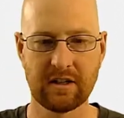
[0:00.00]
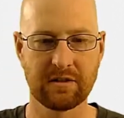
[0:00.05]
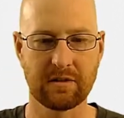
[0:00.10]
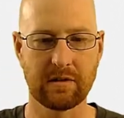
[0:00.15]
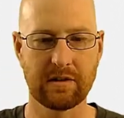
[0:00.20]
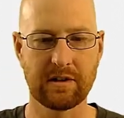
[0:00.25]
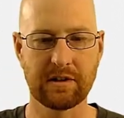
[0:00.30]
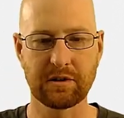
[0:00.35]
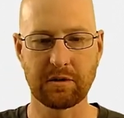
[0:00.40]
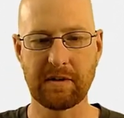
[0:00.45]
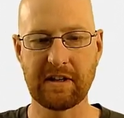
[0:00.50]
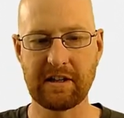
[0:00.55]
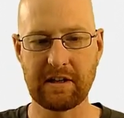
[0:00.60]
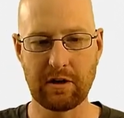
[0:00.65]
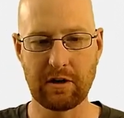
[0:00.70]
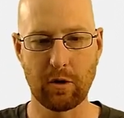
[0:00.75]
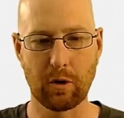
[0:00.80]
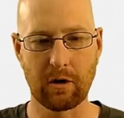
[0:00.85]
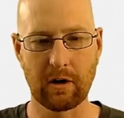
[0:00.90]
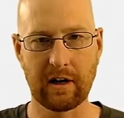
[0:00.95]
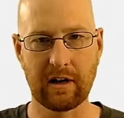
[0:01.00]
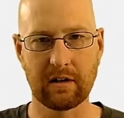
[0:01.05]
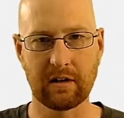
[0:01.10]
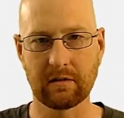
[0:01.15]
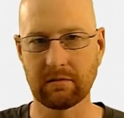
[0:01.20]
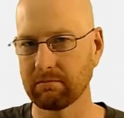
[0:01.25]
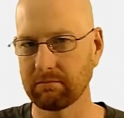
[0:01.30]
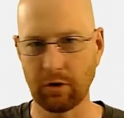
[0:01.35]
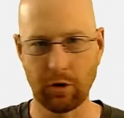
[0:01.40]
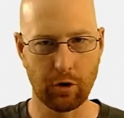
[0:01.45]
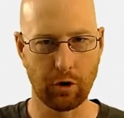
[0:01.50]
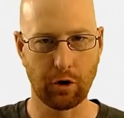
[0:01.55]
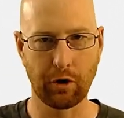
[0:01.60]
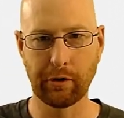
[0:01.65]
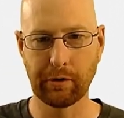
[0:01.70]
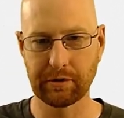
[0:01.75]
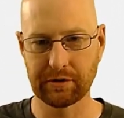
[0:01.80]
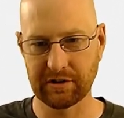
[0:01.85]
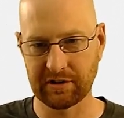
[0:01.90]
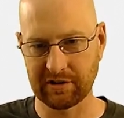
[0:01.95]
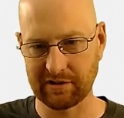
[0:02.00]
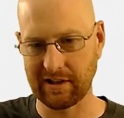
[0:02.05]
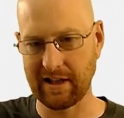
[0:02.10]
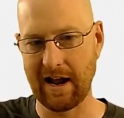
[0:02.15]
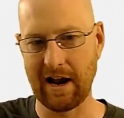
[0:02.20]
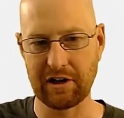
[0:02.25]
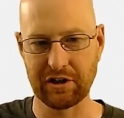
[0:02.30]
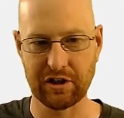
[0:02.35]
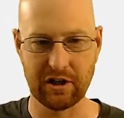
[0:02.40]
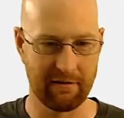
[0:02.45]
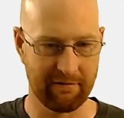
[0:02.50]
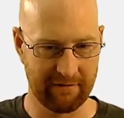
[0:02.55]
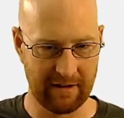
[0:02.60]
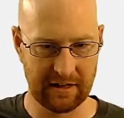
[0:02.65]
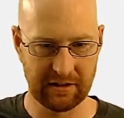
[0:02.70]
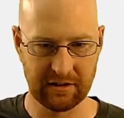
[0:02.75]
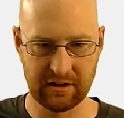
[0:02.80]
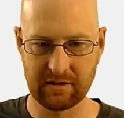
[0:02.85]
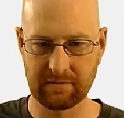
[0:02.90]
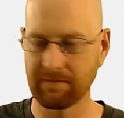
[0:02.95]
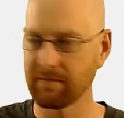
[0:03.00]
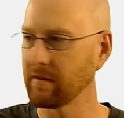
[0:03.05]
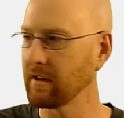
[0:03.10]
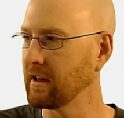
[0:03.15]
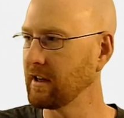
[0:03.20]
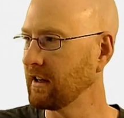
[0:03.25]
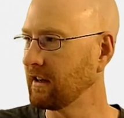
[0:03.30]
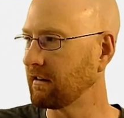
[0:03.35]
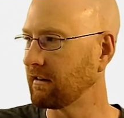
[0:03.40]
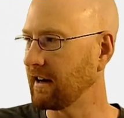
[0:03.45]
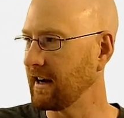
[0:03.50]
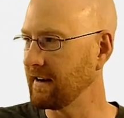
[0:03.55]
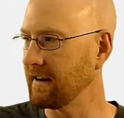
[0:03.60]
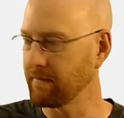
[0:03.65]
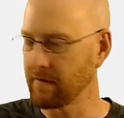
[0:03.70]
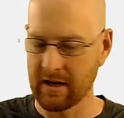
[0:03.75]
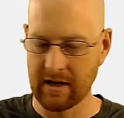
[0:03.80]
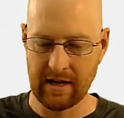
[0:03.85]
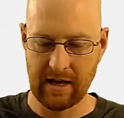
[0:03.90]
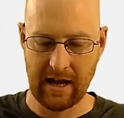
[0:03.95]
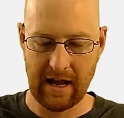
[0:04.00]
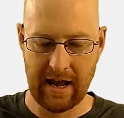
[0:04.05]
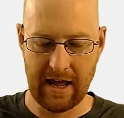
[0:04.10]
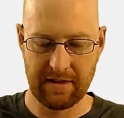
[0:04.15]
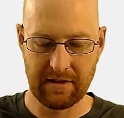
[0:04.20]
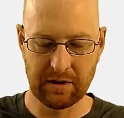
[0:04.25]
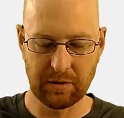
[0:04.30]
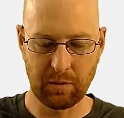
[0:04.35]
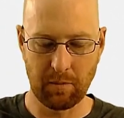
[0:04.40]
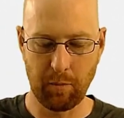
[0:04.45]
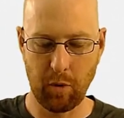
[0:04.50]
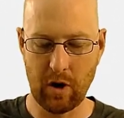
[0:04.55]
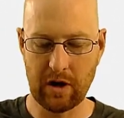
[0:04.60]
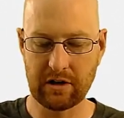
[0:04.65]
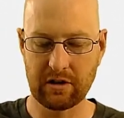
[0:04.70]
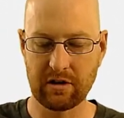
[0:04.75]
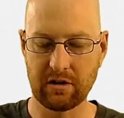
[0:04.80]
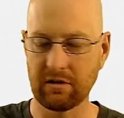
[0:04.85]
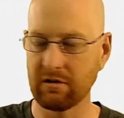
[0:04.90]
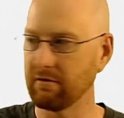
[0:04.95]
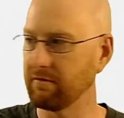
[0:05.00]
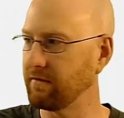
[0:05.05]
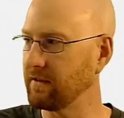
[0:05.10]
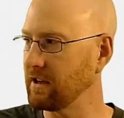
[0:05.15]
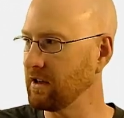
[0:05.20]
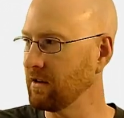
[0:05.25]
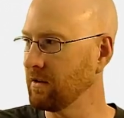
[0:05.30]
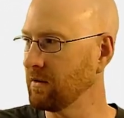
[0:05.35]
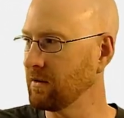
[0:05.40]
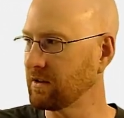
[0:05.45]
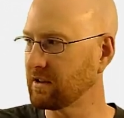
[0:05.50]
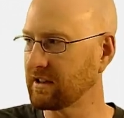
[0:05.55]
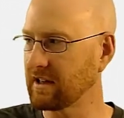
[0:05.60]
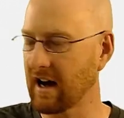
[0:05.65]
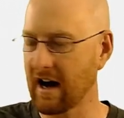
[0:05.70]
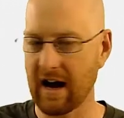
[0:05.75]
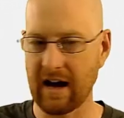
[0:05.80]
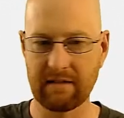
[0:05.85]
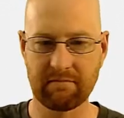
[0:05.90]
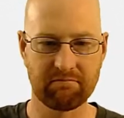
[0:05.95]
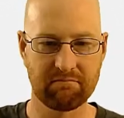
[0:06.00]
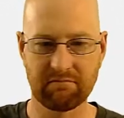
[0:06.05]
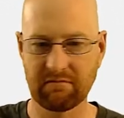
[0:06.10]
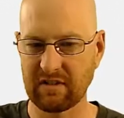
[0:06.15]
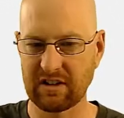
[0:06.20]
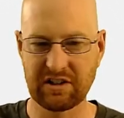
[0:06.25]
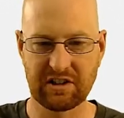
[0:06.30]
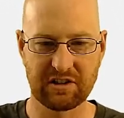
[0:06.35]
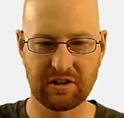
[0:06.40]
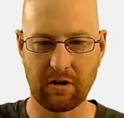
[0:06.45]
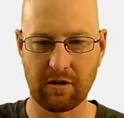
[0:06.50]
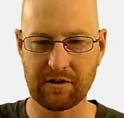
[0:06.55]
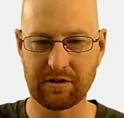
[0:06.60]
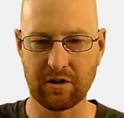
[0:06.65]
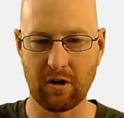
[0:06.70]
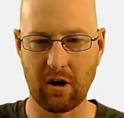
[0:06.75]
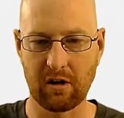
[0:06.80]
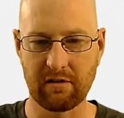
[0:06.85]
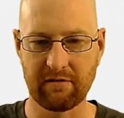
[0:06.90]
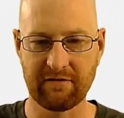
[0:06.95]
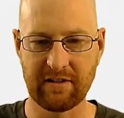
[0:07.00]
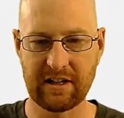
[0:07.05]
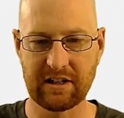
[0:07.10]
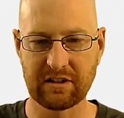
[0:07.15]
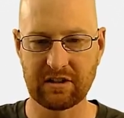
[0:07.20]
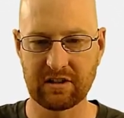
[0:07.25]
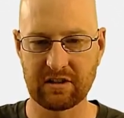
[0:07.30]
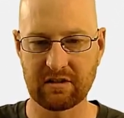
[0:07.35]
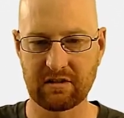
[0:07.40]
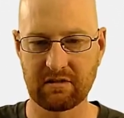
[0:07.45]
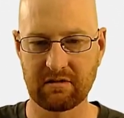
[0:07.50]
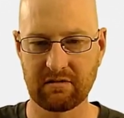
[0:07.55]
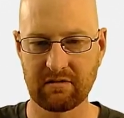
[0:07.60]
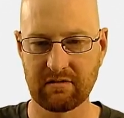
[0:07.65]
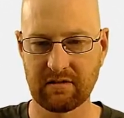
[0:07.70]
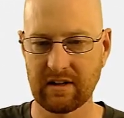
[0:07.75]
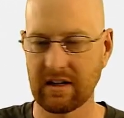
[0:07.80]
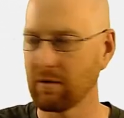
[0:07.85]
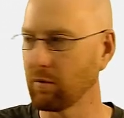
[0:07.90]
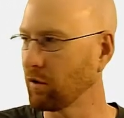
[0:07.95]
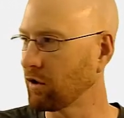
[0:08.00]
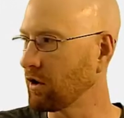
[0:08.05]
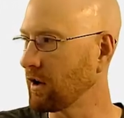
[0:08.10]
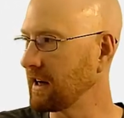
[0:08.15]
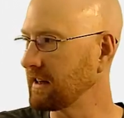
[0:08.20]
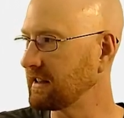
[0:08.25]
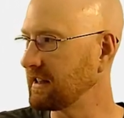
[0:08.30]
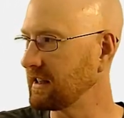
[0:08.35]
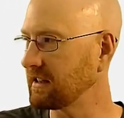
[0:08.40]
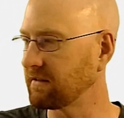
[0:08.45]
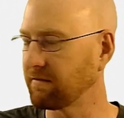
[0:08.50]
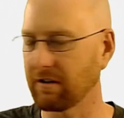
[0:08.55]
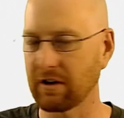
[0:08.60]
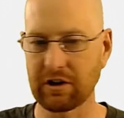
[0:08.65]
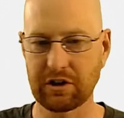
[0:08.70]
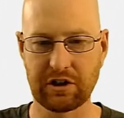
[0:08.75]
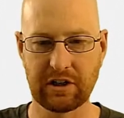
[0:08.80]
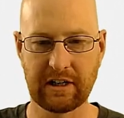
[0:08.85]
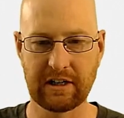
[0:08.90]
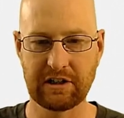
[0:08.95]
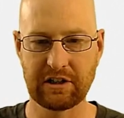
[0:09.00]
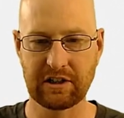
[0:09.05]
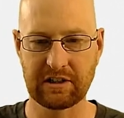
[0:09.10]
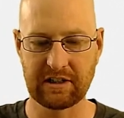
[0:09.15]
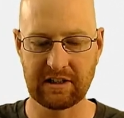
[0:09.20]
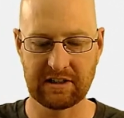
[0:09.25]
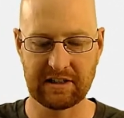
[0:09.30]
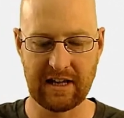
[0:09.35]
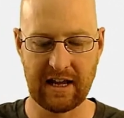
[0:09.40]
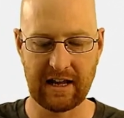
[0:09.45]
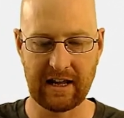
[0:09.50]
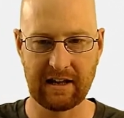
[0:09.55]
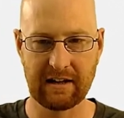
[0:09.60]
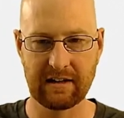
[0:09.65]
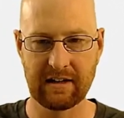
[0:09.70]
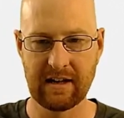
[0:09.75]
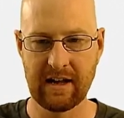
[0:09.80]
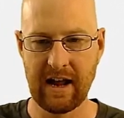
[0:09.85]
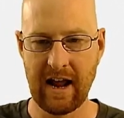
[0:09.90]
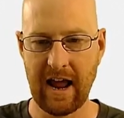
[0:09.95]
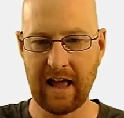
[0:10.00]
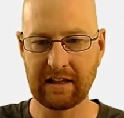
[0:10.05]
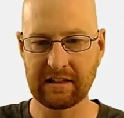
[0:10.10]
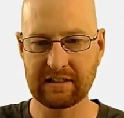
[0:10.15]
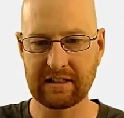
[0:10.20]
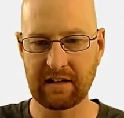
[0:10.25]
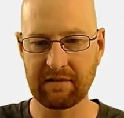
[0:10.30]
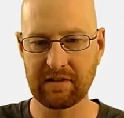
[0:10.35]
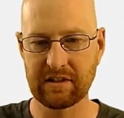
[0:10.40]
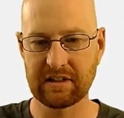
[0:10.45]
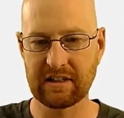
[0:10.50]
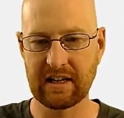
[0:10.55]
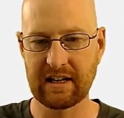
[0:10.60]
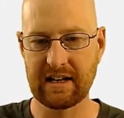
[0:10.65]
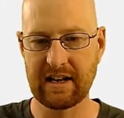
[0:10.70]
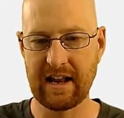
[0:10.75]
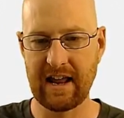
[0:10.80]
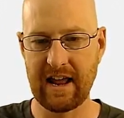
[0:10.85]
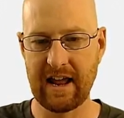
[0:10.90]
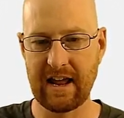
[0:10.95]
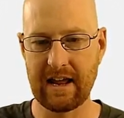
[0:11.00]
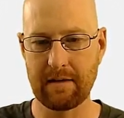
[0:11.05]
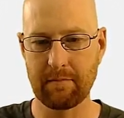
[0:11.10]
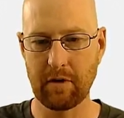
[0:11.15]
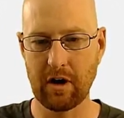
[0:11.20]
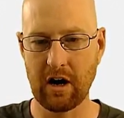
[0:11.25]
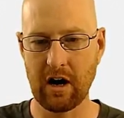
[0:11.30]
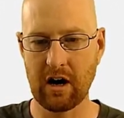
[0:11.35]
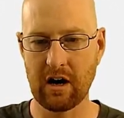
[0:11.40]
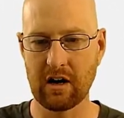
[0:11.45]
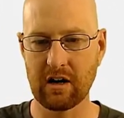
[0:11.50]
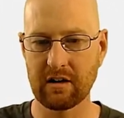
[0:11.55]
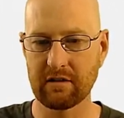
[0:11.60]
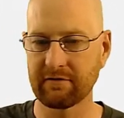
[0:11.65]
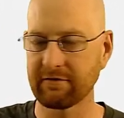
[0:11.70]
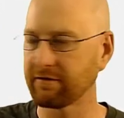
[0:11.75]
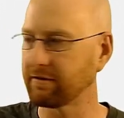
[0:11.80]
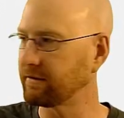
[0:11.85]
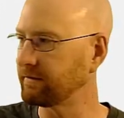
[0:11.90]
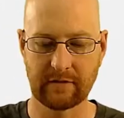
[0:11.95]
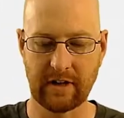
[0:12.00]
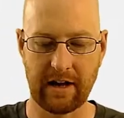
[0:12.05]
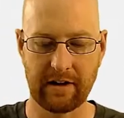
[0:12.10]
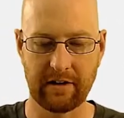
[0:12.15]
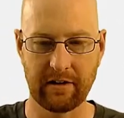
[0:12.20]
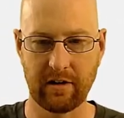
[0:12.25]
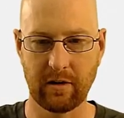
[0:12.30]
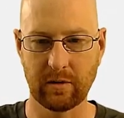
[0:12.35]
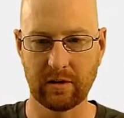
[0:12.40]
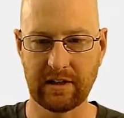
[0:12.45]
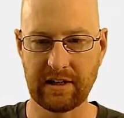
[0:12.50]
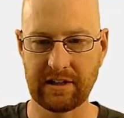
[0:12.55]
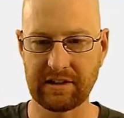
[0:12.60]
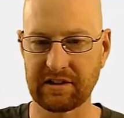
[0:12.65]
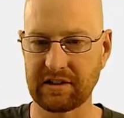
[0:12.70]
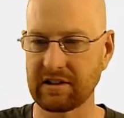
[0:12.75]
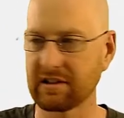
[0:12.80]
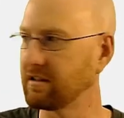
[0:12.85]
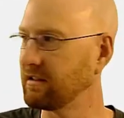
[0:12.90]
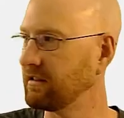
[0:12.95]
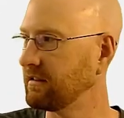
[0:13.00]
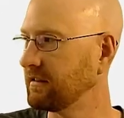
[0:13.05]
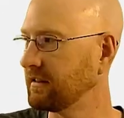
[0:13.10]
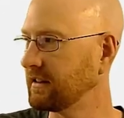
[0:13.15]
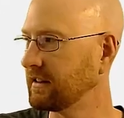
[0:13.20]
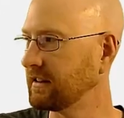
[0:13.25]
So this will be the URL, localhost/events, right? And this will point to views. Let's just call this all events. We'll create this function in just a second. And let's give this a name of, I don't know, list